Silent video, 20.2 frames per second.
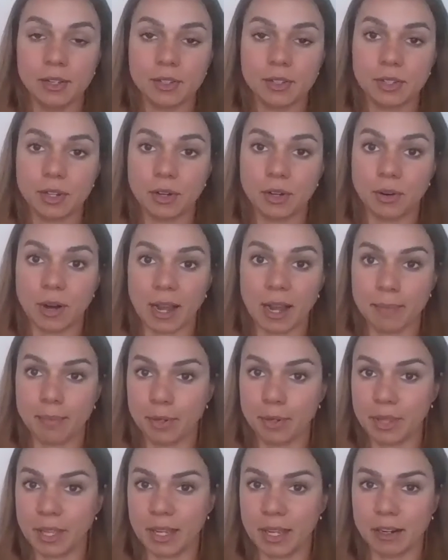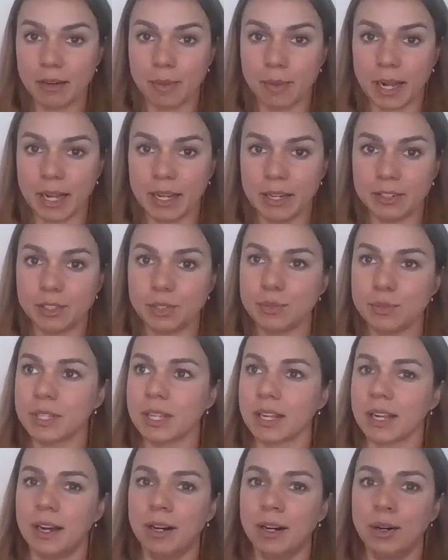So I put that in her mind, and she was
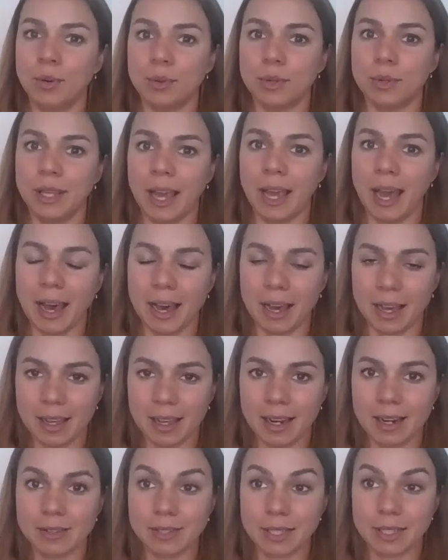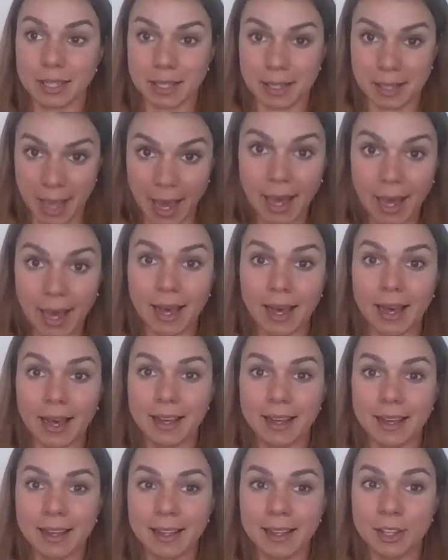like, oh, yeah. And I was like, yeah.
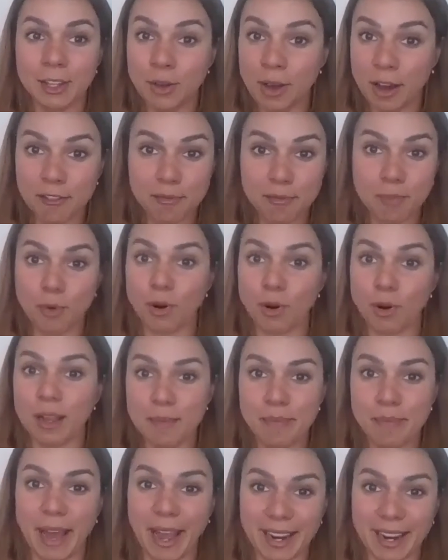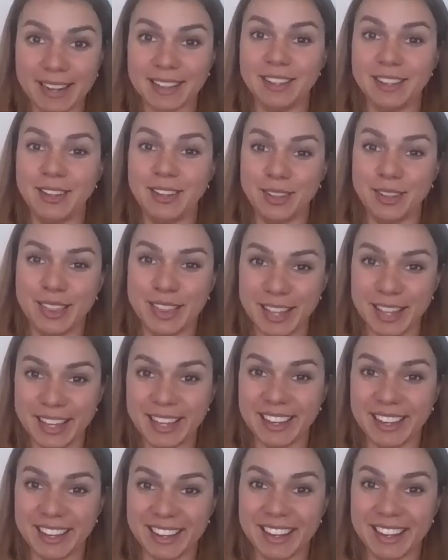You have more impact than you
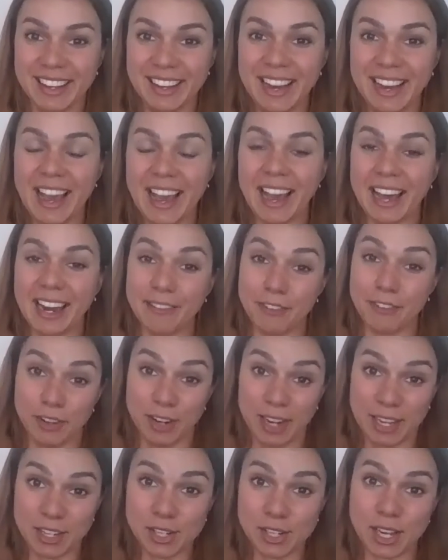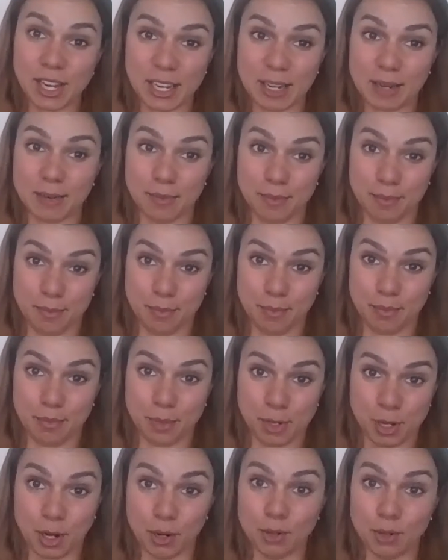think. And if you're an educated
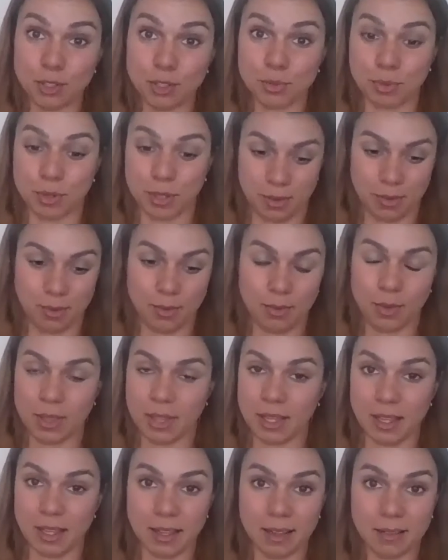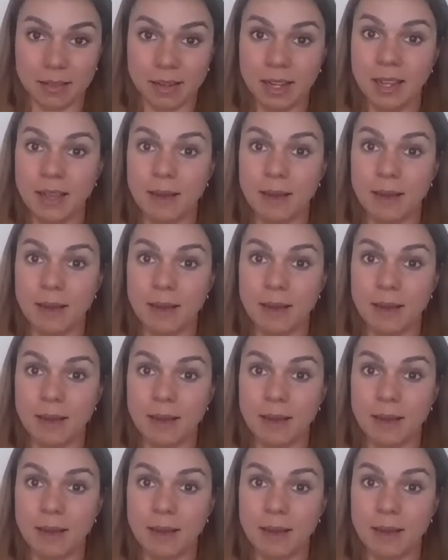coach with, with a